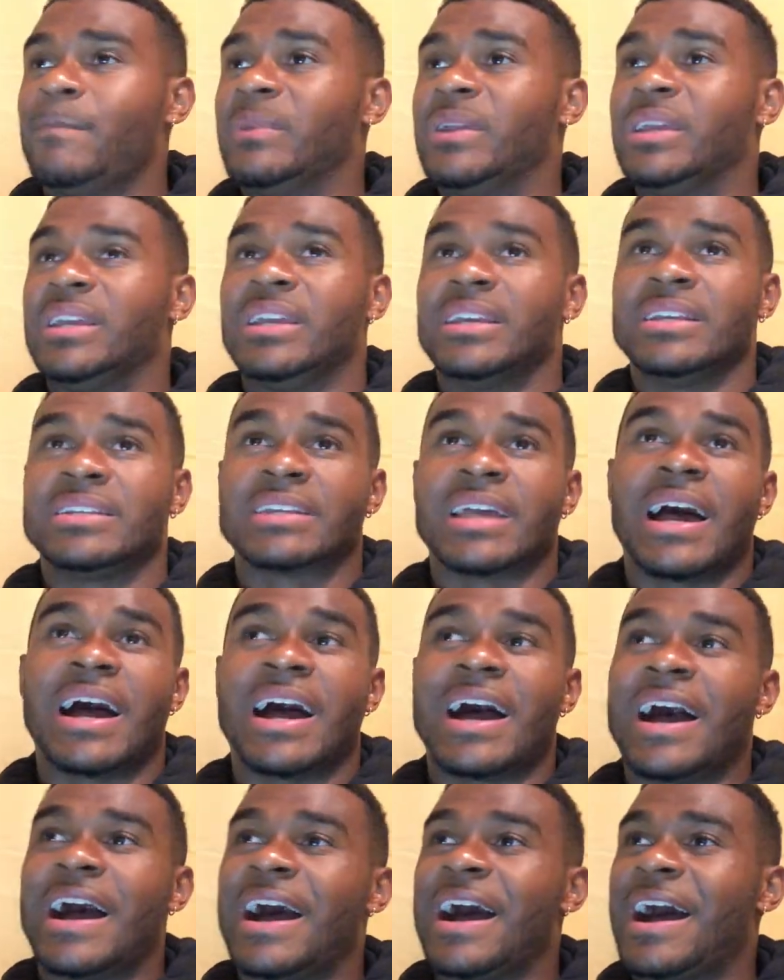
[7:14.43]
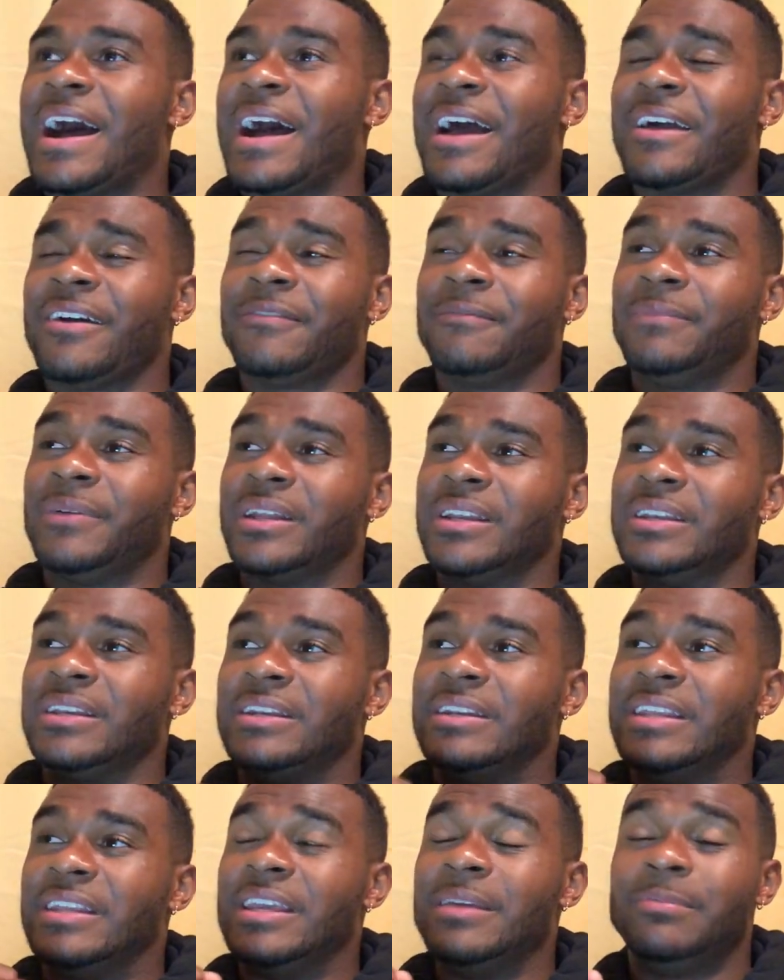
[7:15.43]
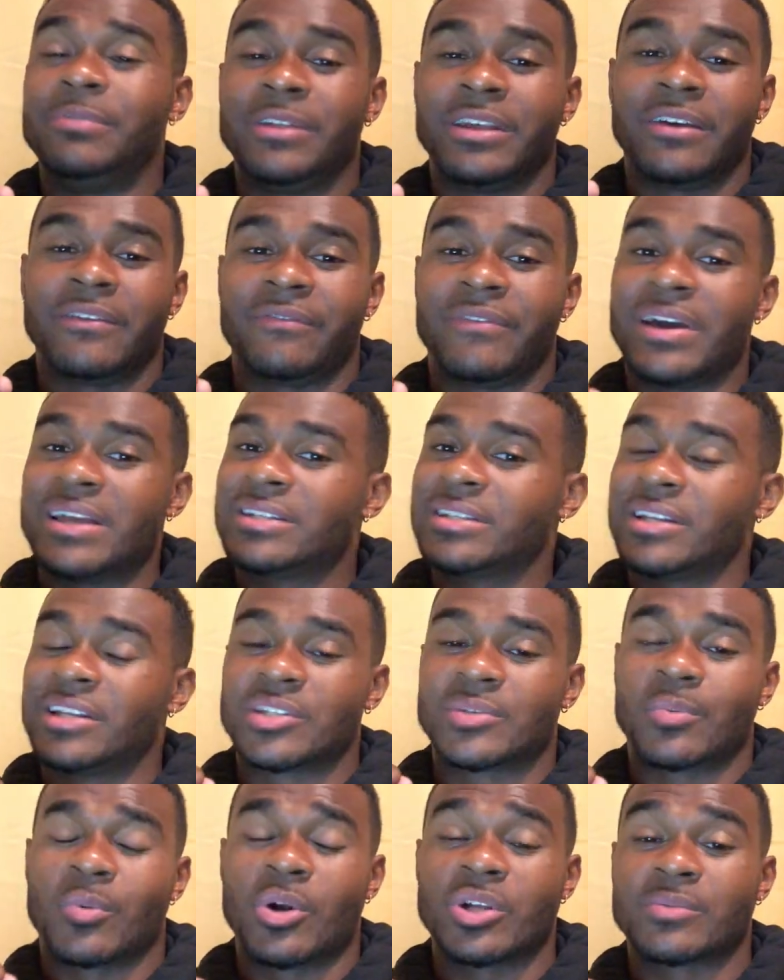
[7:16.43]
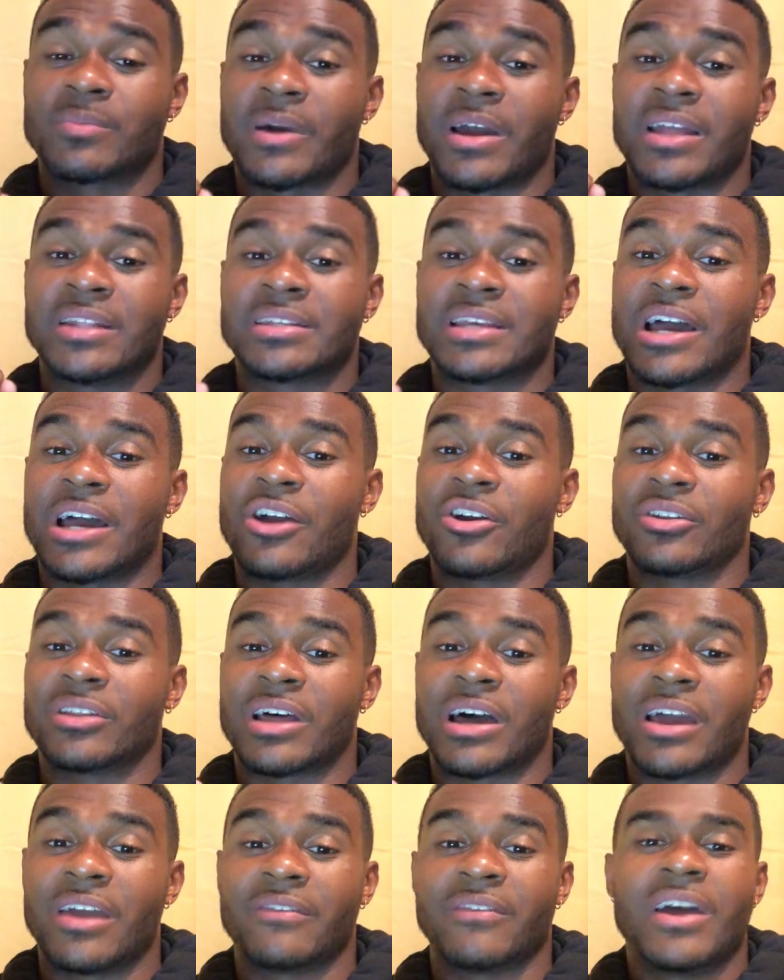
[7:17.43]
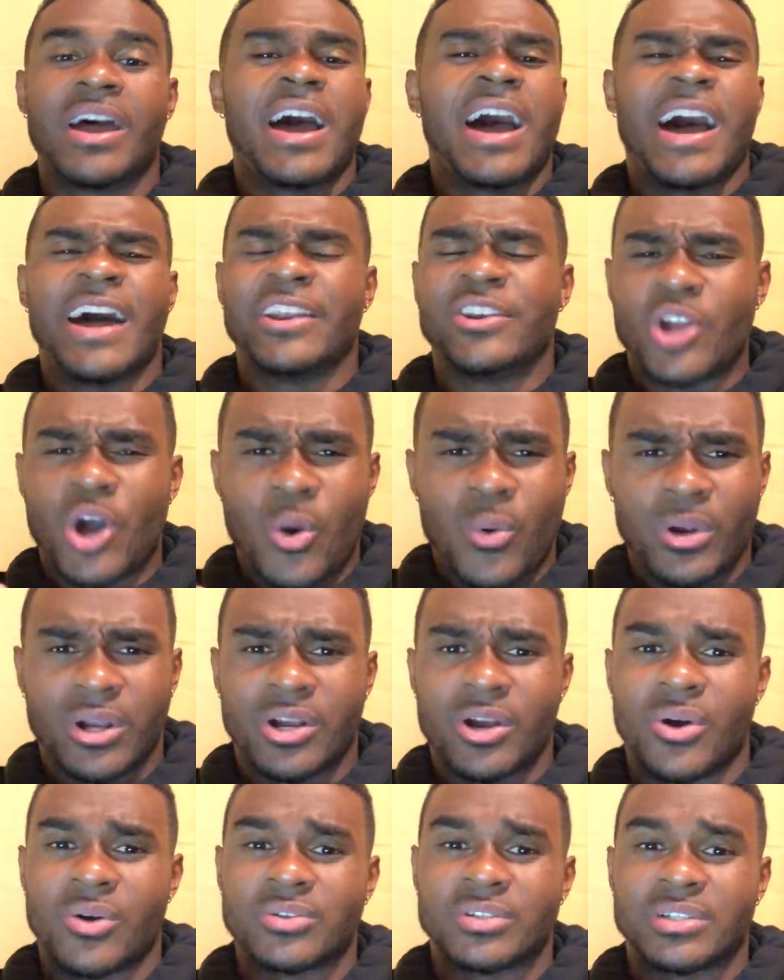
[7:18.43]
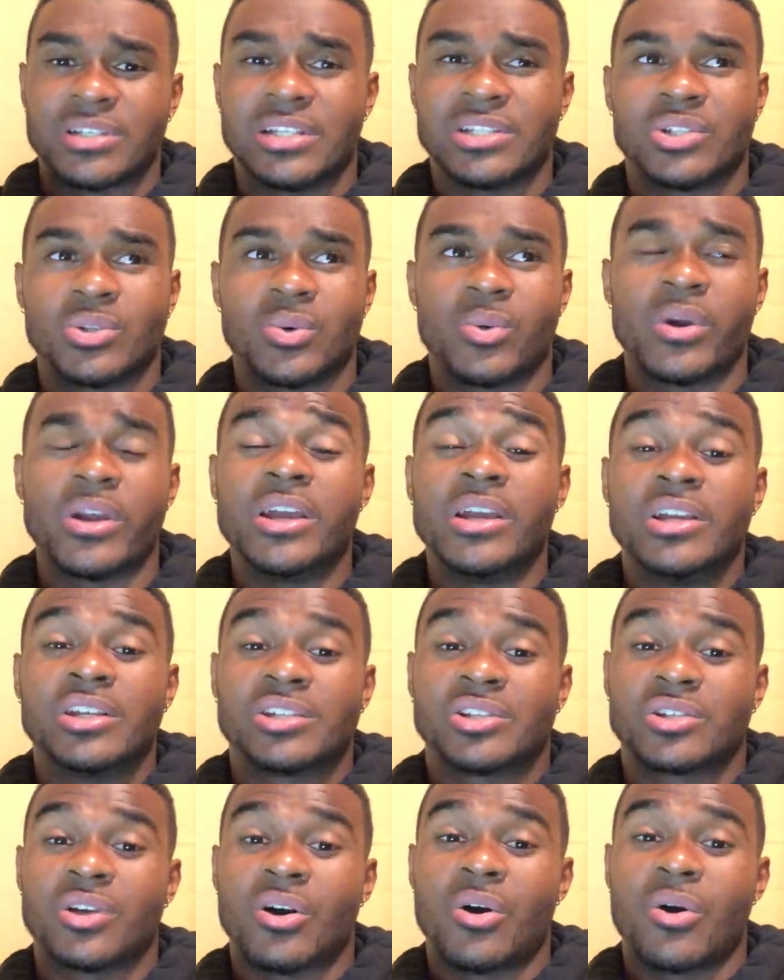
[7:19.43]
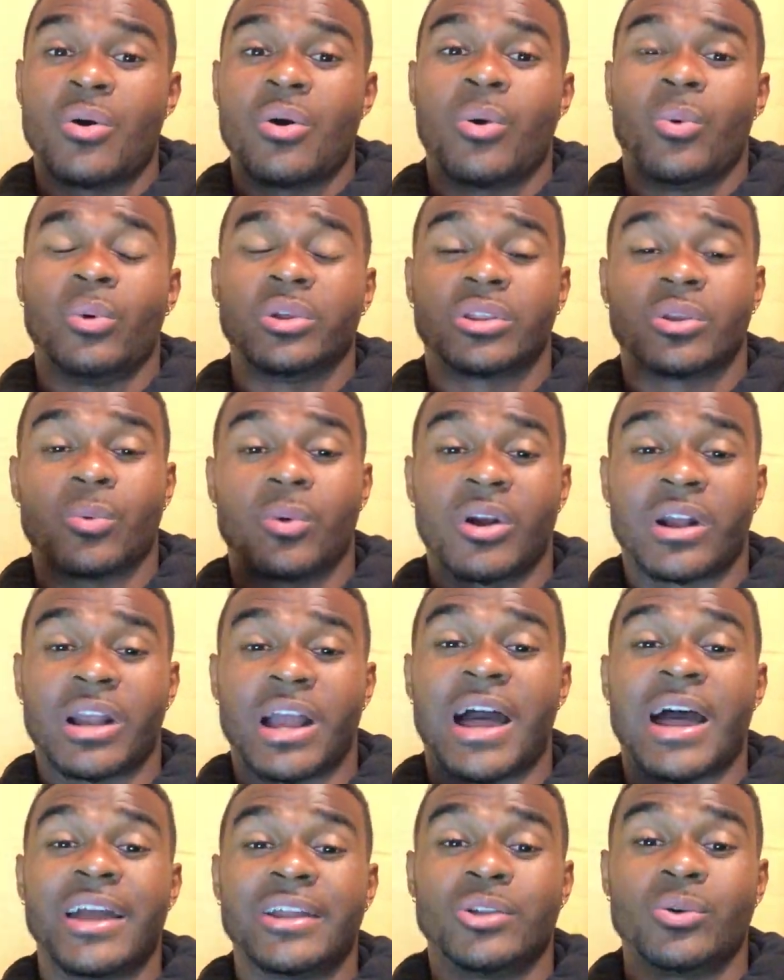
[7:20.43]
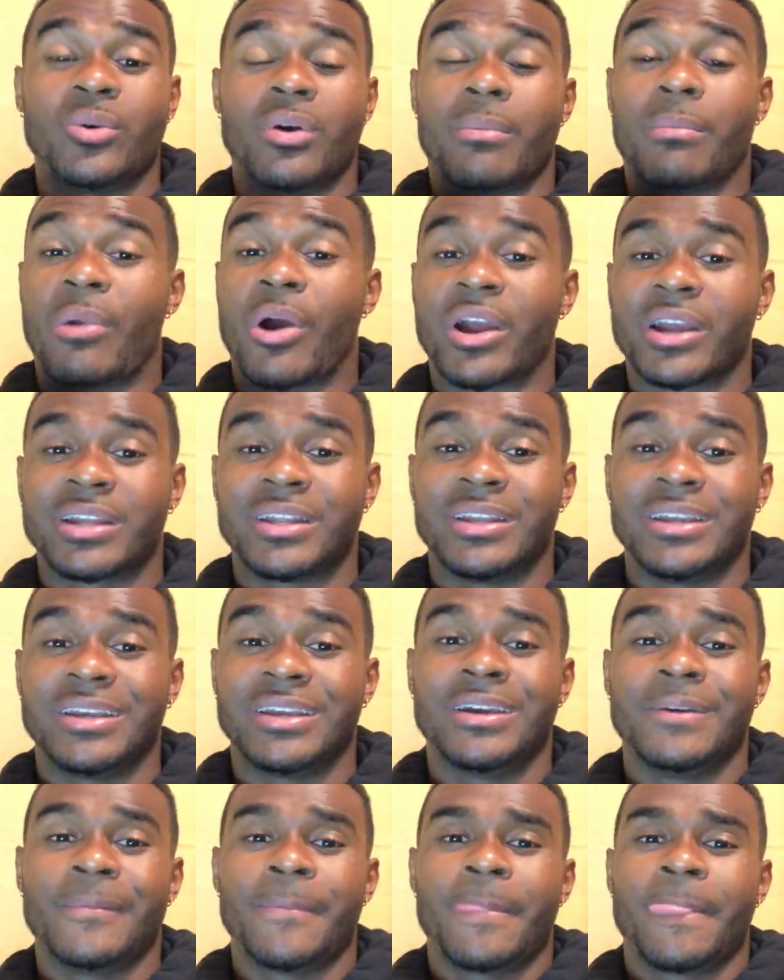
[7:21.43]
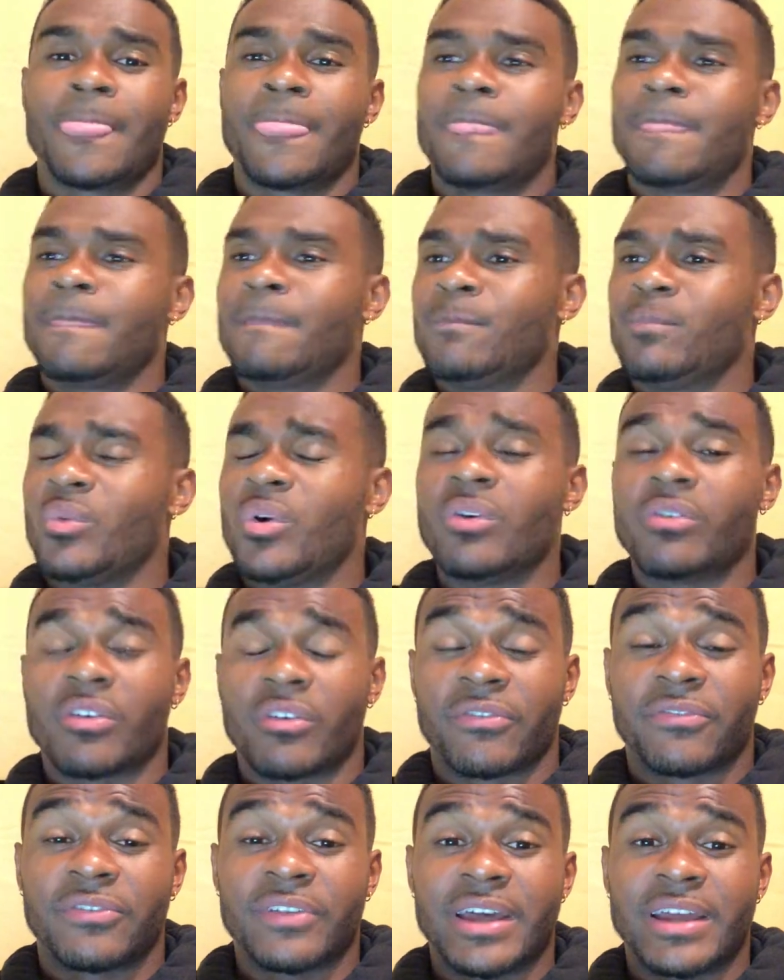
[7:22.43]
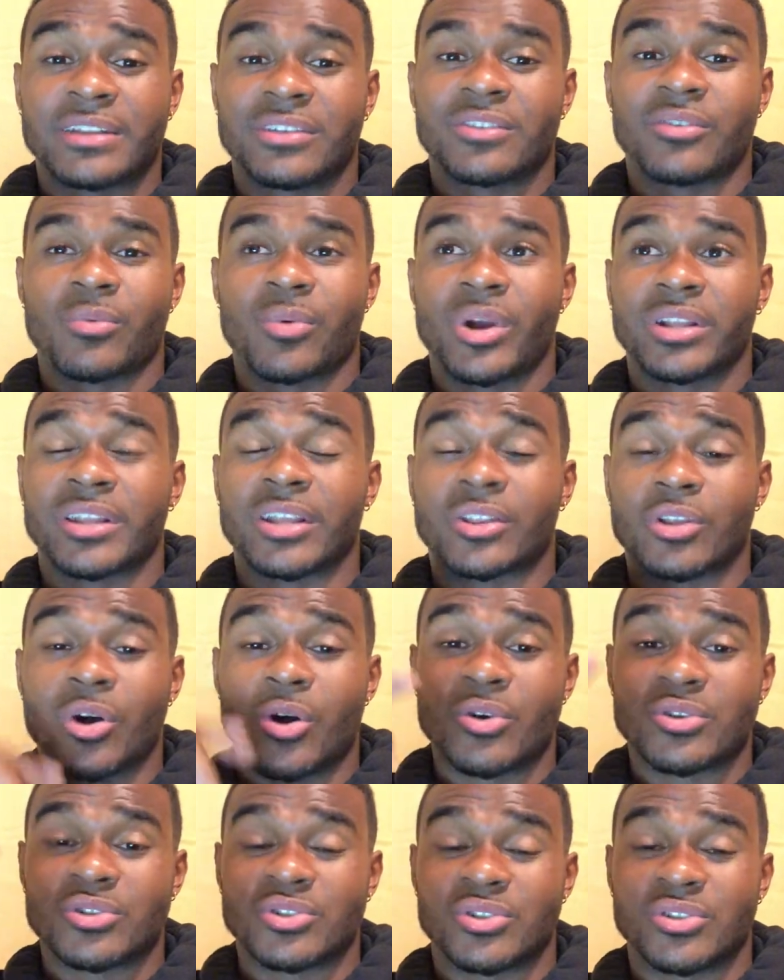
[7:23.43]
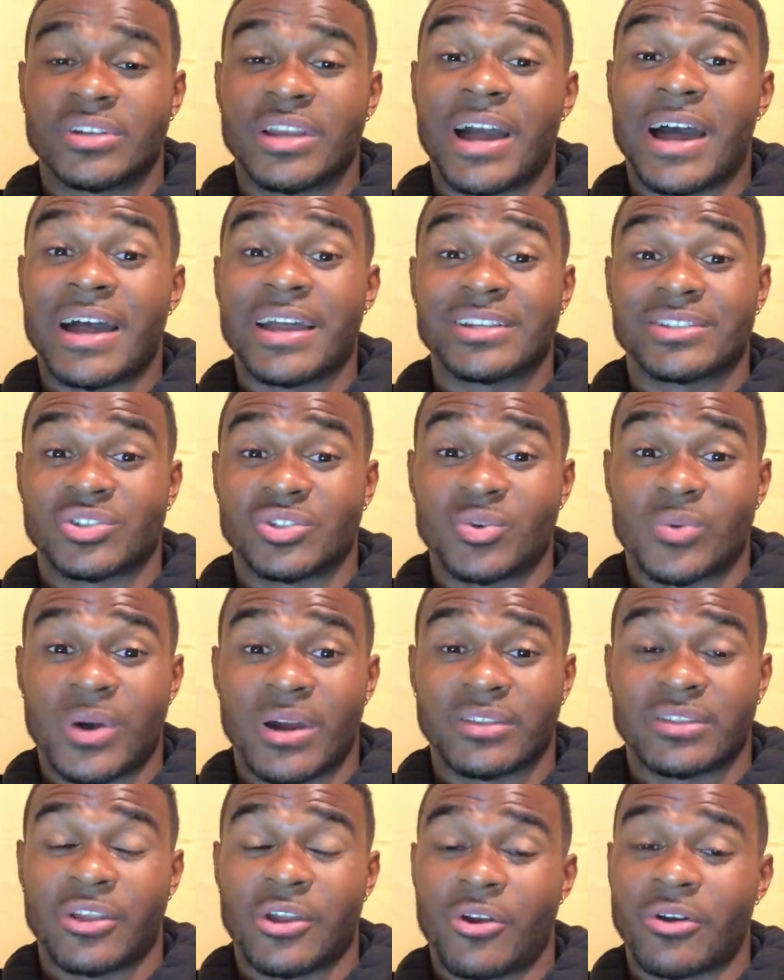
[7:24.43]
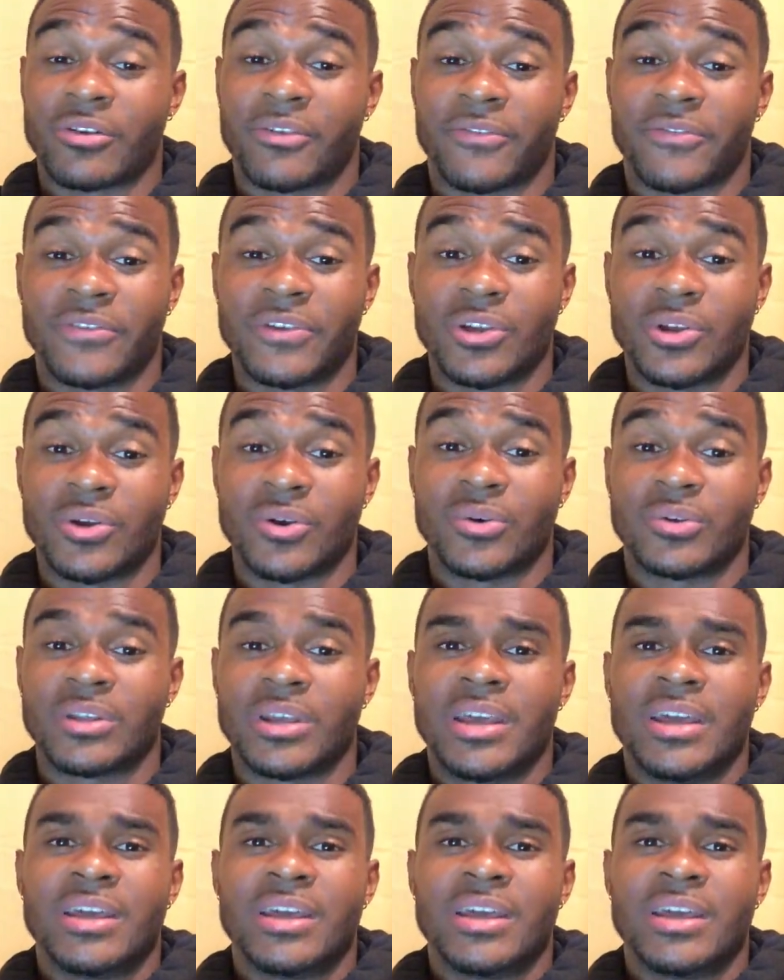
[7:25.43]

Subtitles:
is I have been deeply invested in sports my entire life. I know what goes into it. So with the work I do in marketing, will reflect the work that those guys do out there on the field.